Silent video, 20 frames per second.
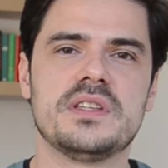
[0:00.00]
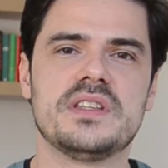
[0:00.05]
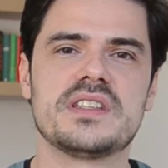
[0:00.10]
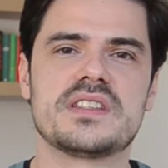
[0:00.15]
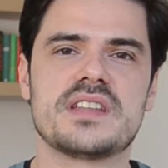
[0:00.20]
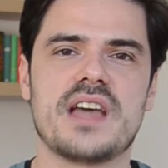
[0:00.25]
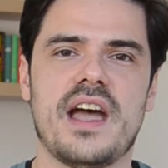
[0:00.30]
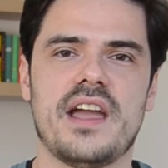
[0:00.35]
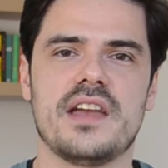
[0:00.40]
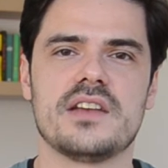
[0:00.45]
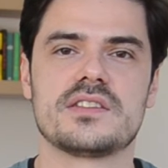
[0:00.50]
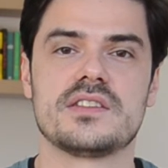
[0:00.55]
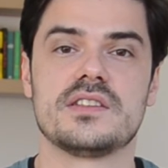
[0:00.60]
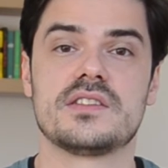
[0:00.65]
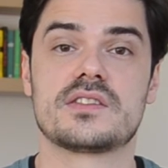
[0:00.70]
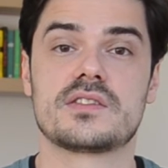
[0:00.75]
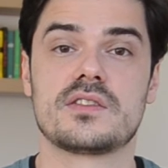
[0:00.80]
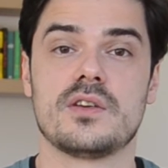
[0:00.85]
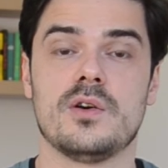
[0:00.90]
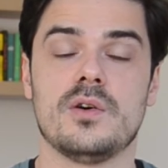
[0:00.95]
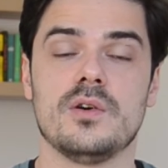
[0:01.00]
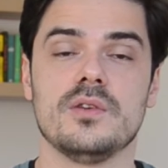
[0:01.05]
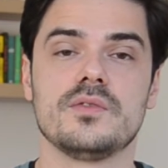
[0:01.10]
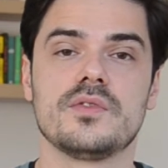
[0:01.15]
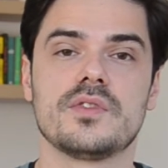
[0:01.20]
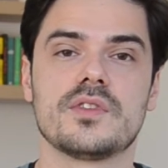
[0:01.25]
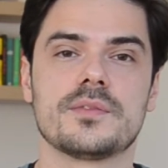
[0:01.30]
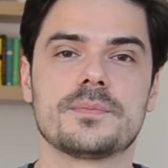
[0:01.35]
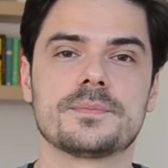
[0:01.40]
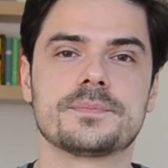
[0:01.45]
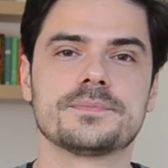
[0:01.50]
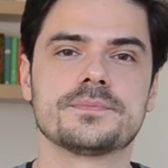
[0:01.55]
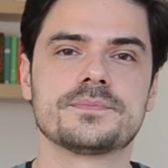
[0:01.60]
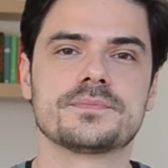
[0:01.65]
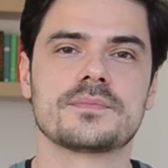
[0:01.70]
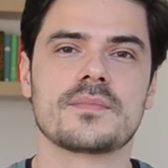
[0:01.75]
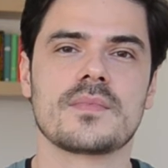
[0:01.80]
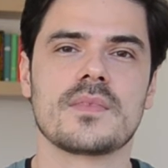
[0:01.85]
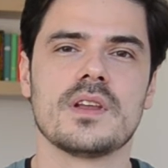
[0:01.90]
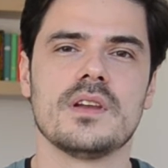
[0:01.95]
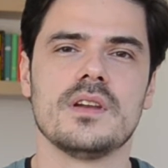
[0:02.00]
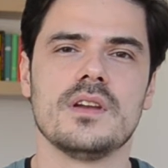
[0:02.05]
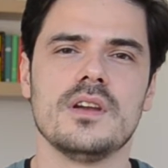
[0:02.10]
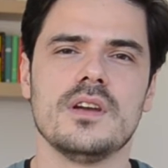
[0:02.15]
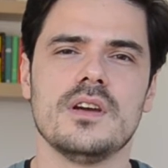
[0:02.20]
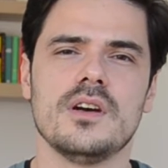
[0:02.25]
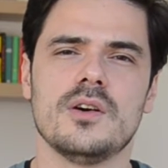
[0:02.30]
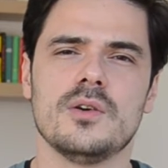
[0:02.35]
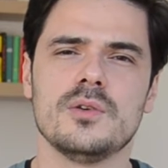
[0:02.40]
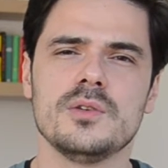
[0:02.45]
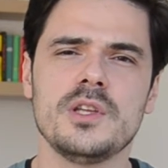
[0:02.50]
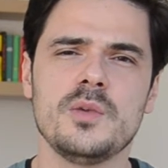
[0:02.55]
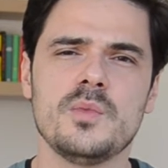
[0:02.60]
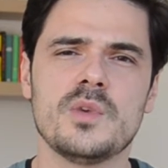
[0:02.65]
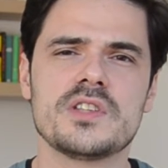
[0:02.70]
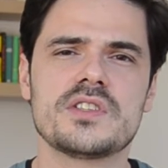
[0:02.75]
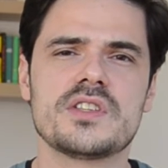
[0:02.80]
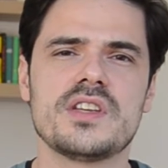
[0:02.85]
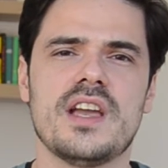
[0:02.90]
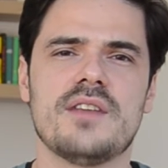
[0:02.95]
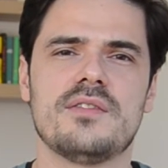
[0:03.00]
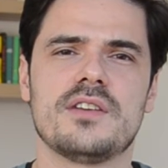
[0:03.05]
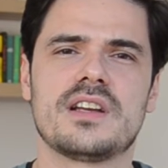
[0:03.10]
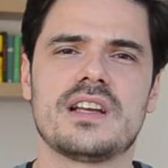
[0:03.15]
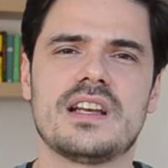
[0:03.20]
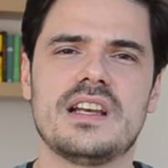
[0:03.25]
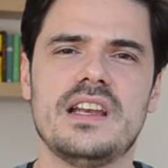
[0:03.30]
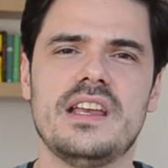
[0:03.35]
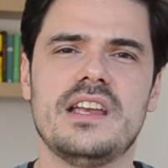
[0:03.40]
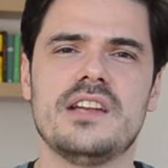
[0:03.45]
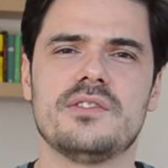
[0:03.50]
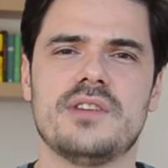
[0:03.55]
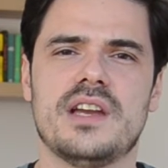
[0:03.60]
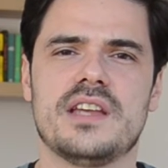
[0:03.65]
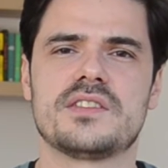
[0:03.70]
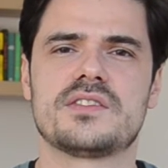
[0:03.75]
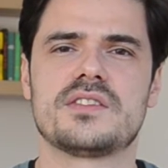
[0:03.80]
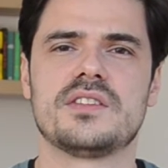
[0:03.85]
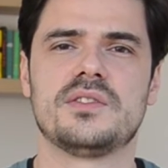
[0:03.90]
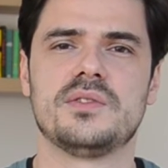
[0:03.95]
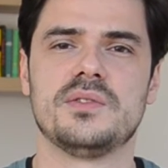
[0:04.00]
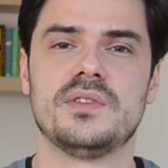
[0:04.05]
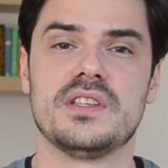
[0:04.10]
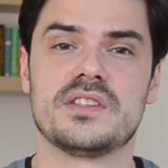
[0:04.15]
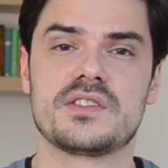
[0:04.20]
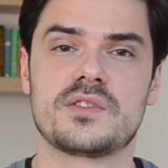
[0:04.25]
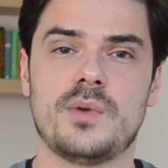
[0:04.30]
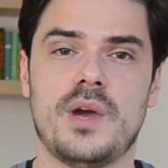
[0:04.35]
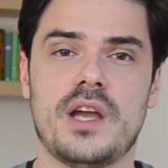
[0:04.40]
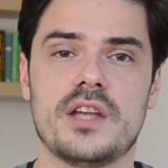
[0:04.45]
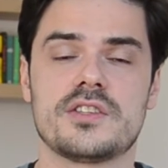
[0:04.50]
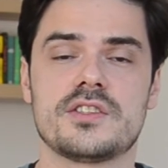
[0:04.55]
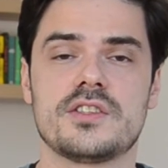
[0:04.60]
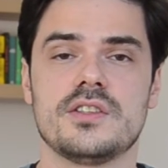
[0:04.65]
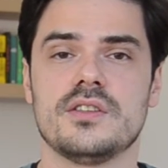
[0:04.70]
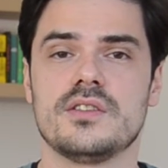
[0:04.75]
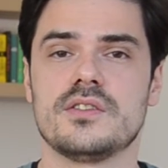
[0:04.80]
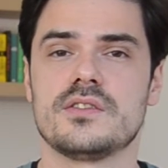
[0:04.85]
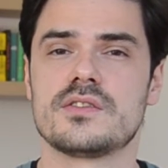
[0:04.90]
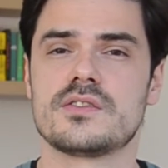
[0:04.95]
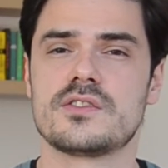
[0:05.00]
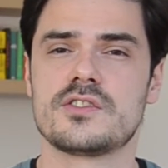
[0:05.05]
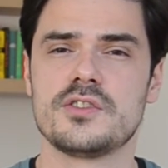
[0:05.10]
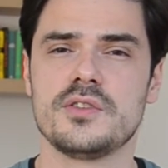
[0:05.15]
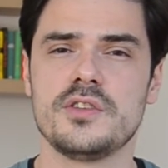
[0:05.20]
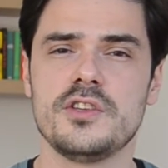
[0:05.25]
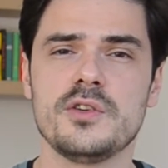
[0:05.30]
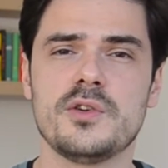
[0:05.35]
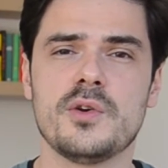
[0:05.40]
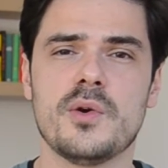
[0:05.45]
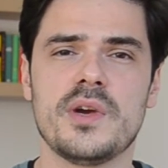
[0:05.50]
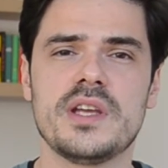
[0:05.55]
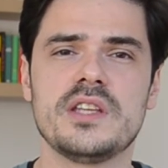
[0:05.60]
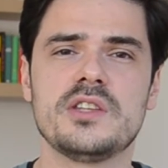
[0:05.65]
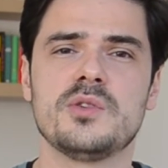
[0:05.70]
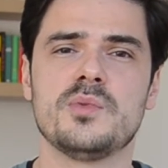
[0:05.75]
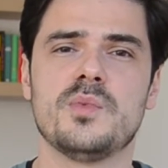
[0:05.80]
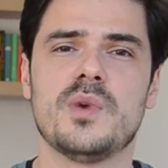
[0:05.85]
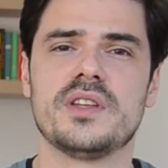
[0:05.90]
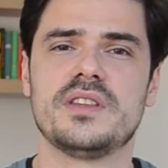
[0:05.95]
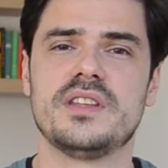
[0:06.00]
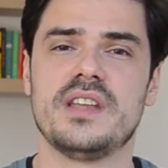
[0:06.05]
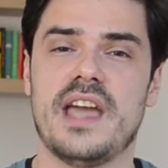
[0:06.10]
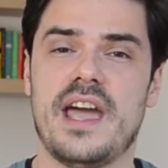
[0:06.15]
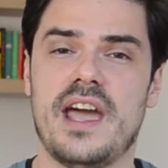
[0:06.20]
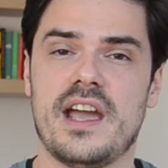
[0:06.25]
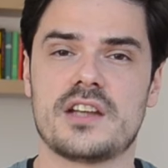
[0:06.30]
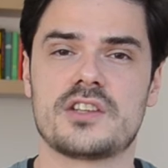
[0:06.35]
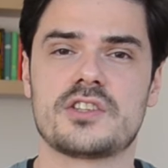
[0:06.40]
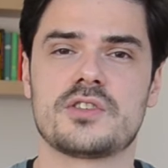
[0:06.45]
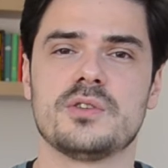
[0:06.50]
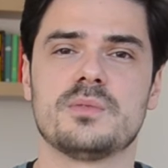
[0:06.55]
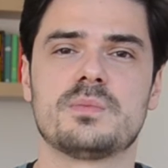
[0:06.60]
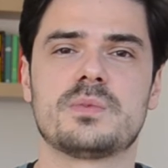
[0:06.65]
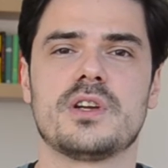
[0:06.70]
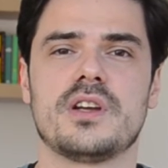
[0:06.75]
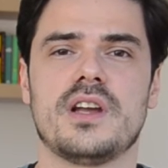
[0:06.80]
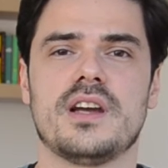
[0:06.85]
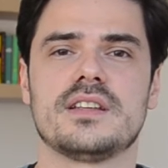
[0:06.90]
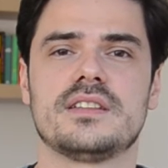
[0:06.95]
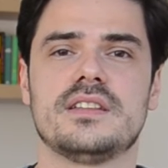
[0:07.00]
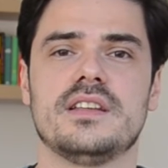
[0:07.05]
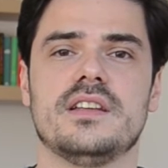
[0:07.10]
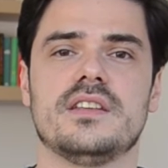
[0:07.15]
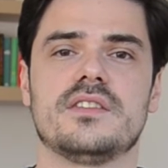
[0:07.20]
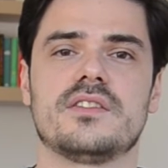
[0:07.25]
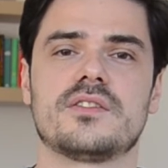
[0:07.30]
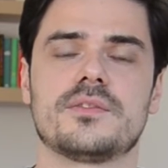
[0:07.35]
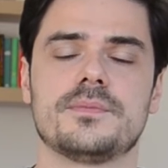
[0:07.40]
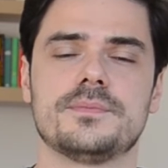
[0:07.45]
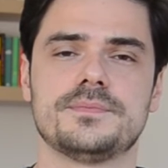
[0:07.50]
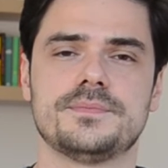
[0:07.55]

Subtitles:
desires it solves? Only once you have a clear answer to these questions should you go into what the actual product is.